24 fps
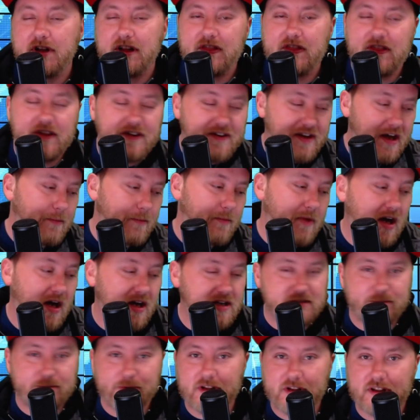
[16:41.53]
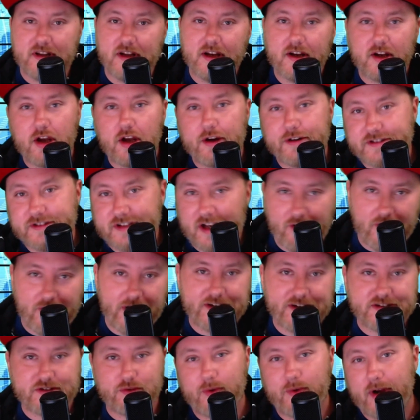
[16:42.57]
The dumb husband that goes out,
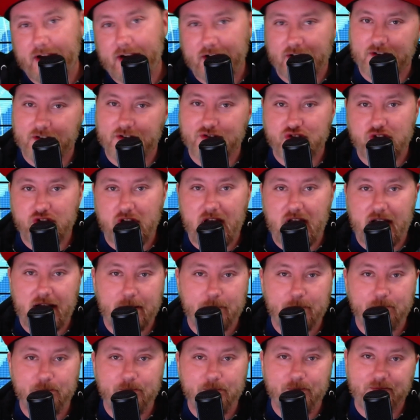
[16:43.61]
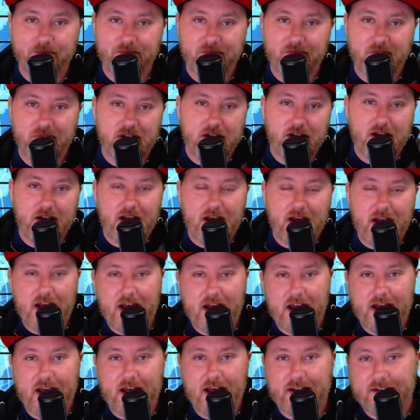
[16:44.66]
has a regular job
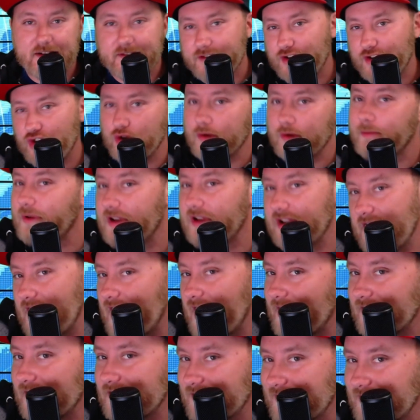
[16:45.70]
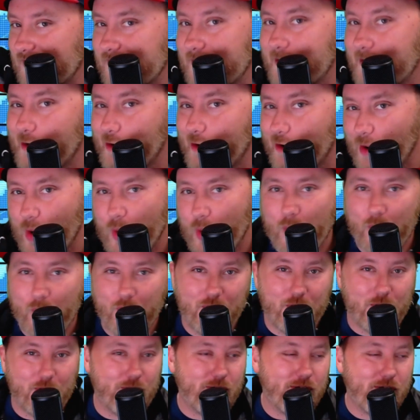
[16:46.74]
at UPS
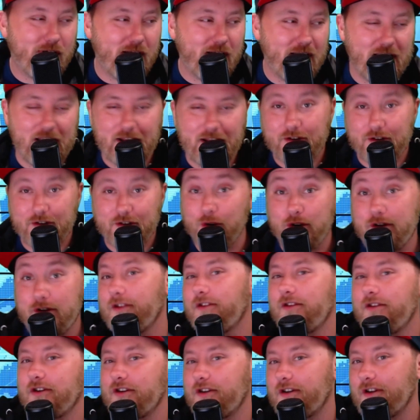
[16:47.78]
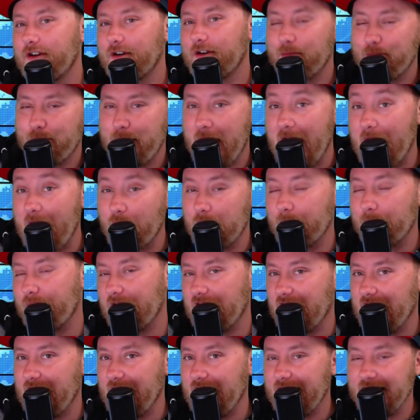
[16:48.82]
or a nuclear power
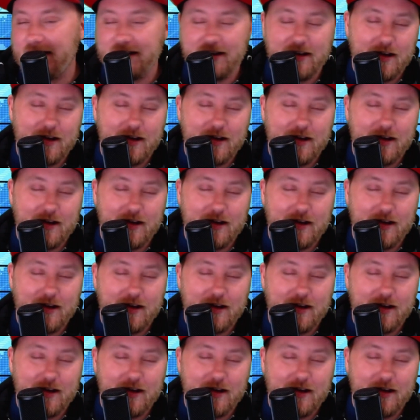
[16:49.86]
plant